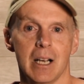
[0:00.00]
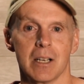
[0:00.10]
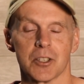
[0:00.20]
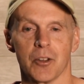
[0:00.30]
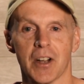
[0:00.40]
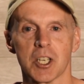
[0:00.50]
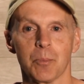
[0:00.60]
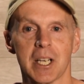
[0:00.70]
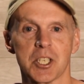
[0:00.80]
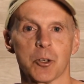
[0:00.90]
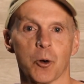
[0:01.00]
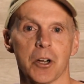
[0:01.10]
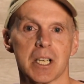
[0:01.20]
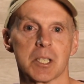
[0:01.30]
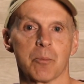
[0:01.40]
So there's my
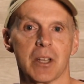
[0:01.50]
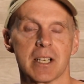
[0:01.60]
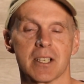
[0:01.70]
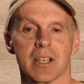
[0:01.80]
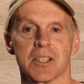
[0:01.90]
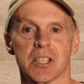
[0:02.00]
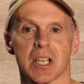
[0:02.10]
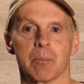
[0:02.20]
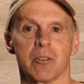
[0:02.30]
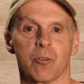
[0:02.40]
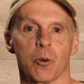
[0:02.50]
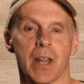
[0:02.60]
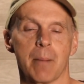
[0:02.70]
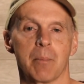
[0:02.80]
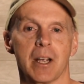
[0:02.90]
story and some things to consider before
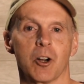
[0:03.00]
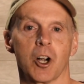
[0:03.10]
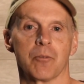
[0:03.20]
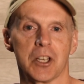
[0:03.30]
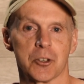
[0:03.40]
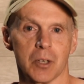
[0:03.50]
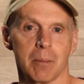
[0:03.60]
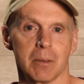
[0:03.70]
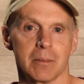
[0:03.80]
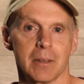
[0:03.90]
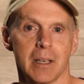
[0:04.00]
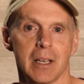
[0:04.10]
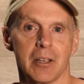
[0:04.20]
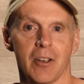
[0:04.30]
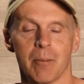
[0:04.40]
that big RV trip.
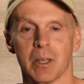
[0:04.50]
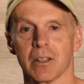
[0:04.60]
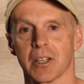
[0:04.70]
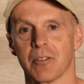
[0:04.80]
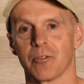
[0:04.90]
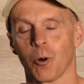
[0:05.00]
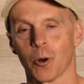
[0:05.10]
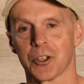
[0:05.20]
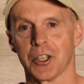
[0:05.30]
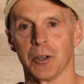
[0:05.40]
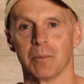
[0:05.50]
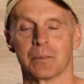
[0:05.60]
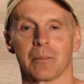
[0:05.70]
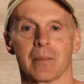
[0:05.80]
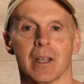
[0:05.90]
you have been looking forward to.
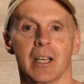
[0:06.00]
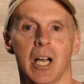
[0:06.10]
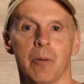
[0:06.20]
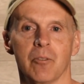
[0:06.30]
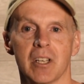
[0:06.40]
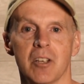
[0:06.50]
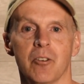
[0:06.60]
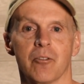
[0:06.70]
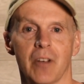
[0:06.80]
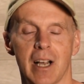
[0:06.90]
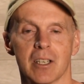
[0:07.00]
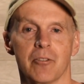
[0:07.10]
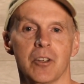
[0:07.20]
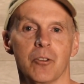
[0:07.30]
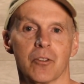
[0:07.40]
Hopefully you've found a
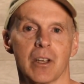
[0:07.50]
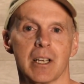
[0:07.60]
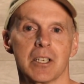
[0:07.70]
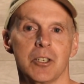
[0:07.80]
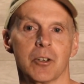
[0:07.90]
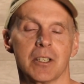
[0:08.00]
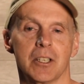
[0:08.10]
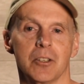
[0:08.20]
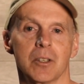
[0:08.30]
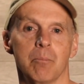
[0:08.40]
few things you can do to